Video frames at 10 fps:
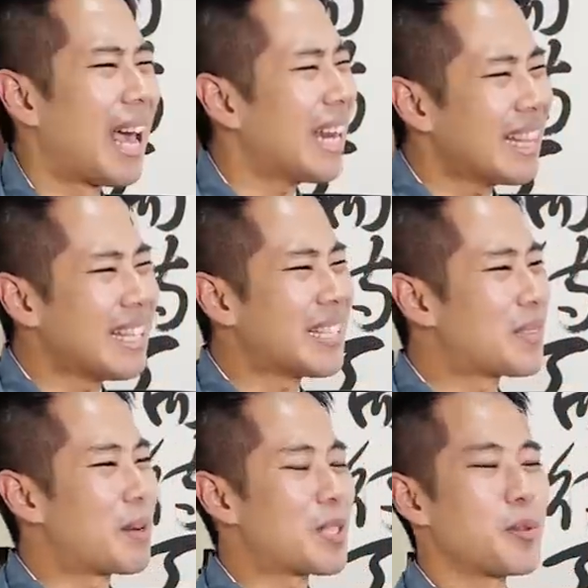And I think it's
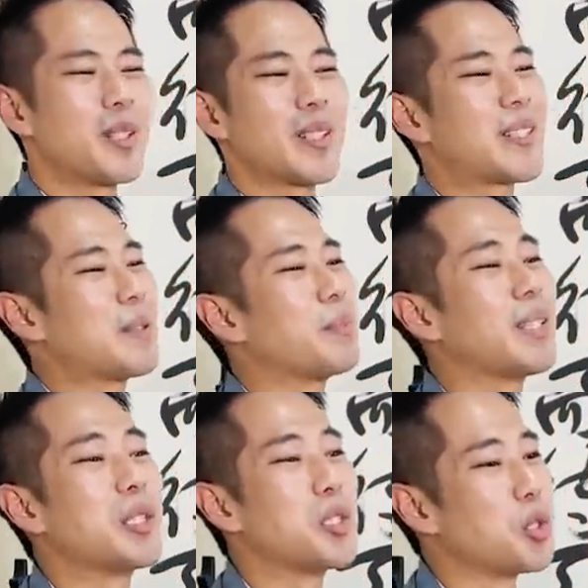best we just
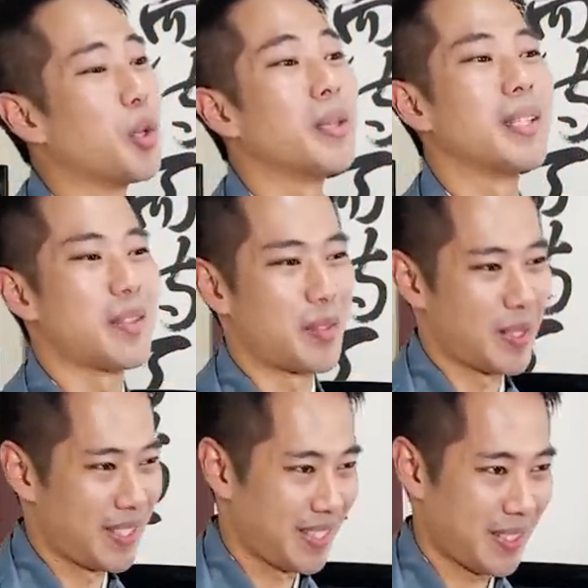simply enjoy the differences